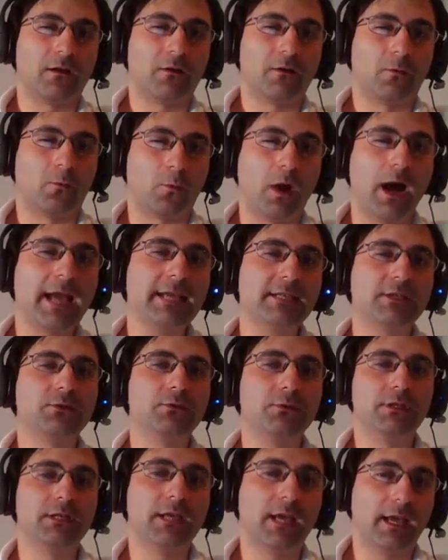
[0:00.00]
Why to
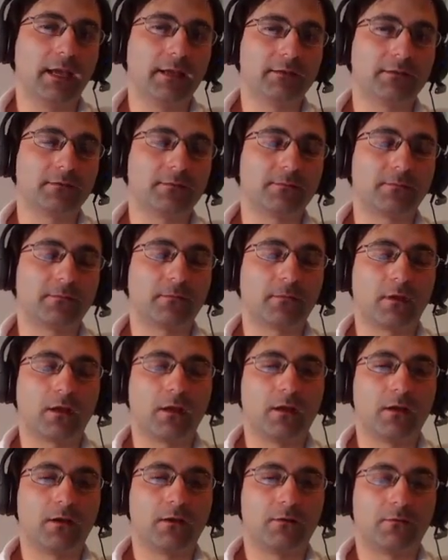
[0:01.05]
e8?
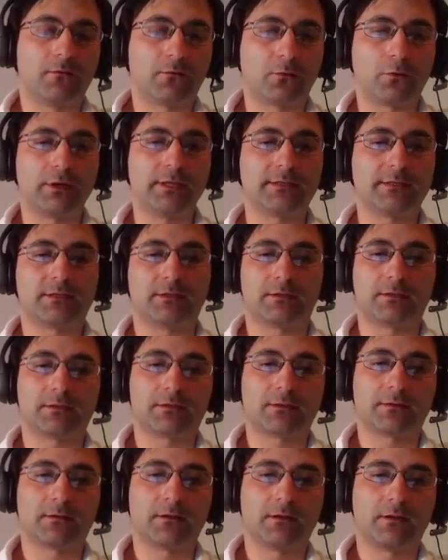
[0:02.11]
For
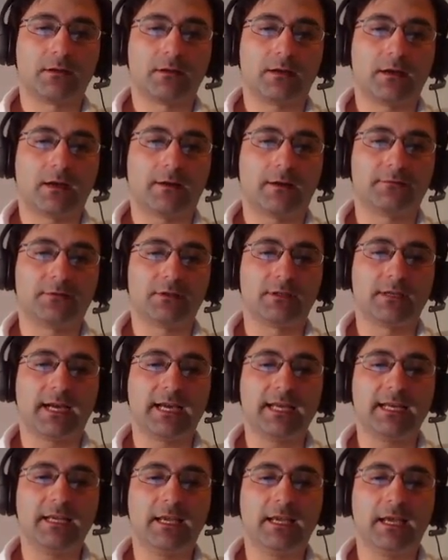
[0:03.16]
instance, after
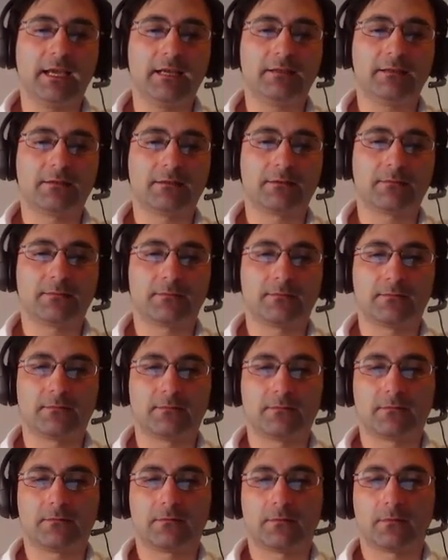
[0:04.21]
knight e8,
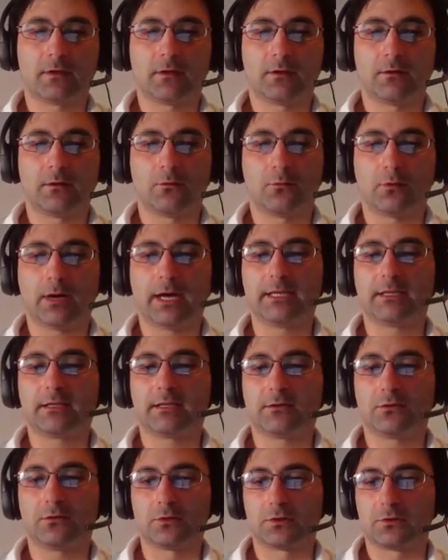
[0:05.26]
white
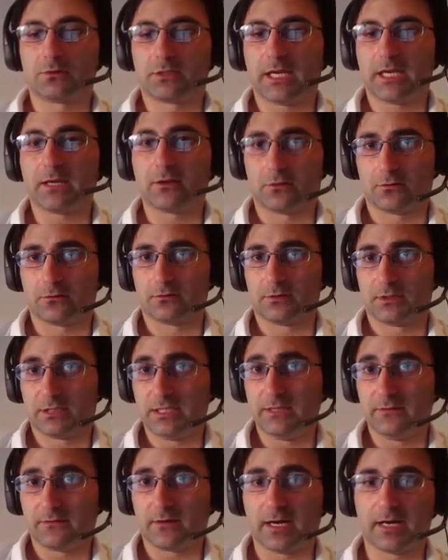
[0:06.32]
can also take on
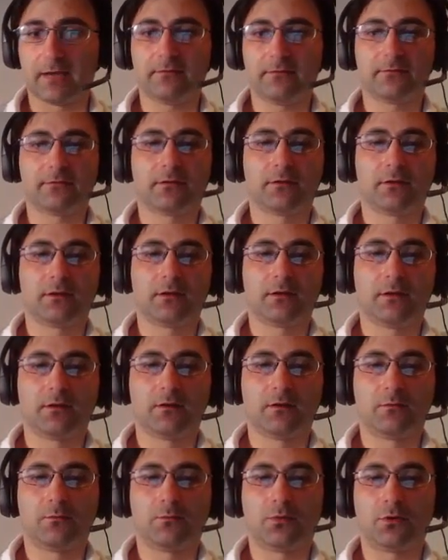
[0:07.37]
d5,
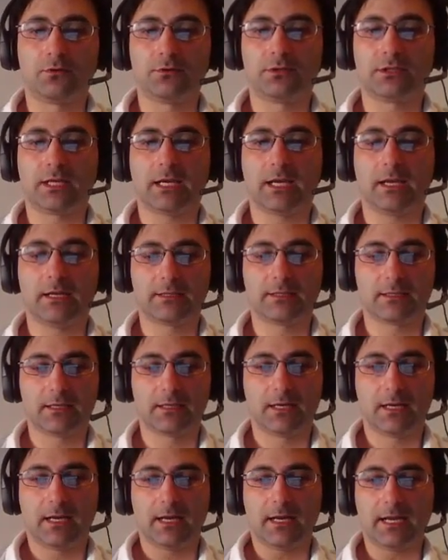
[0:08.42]
pawn takes,
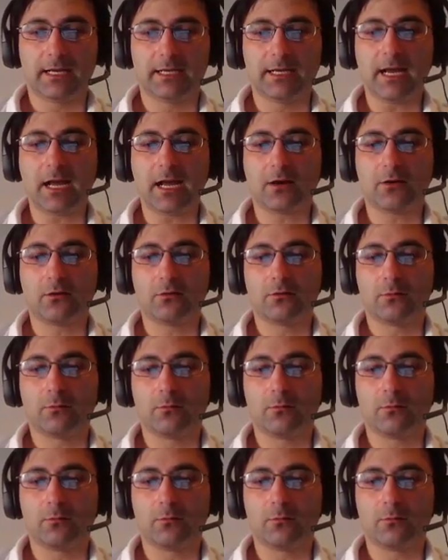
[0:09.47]
and now